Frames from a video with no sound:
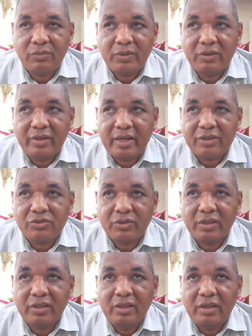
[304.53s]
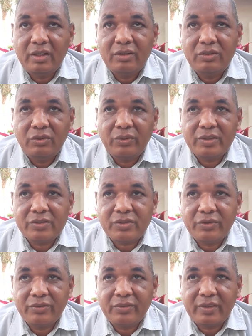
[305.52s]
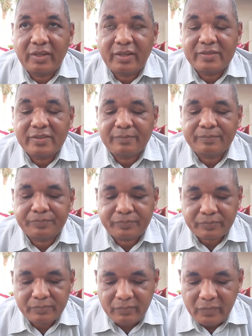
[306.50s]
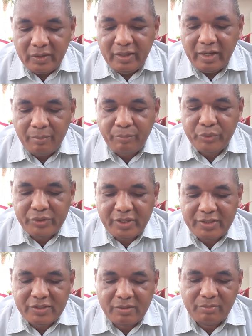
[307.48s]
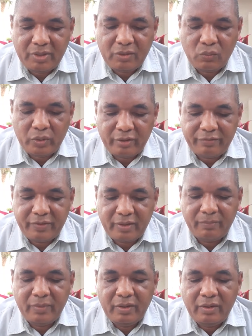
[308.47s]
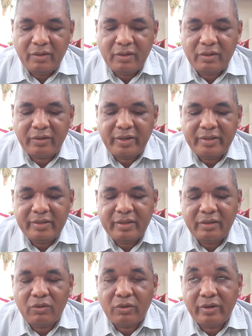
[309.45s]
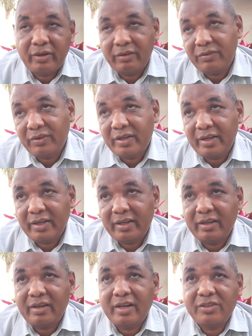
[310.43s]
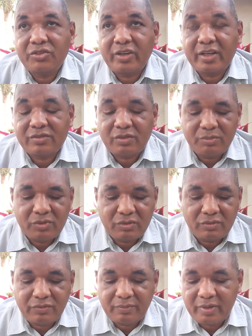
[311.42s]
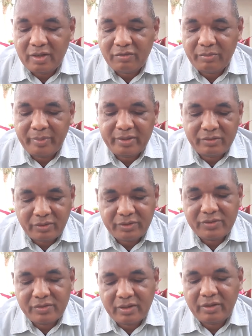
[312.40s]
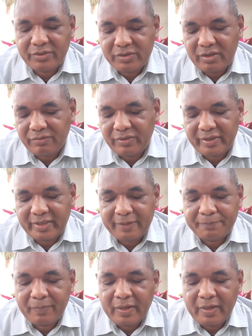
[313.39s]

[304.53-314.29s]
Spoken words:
when you're actually doing certain things, importation being one of them. All right, or if you're getting any contracts from government or stuff like that.